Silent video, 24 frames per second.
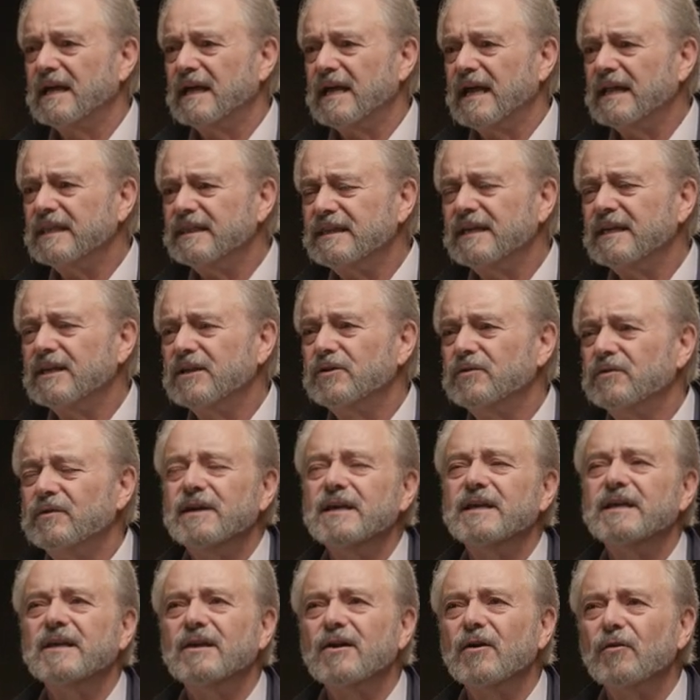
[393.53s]
I think you
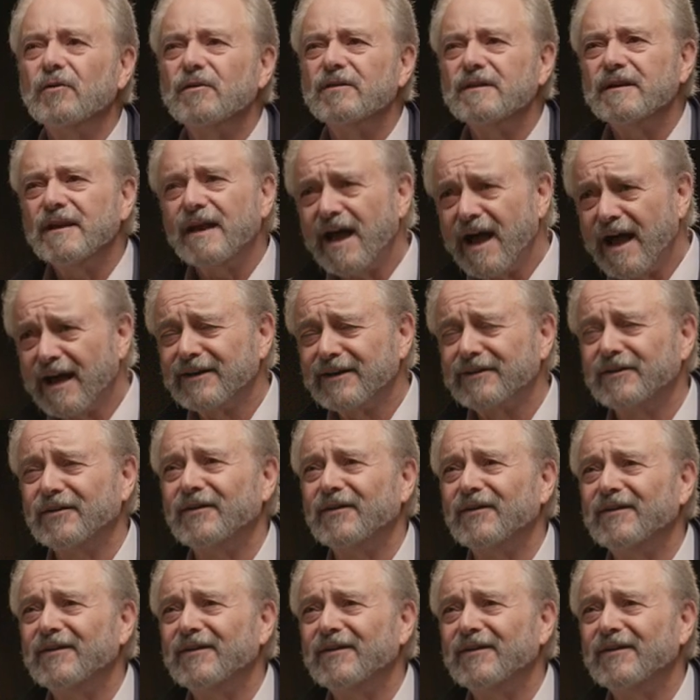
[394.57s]
need to go to the doctor.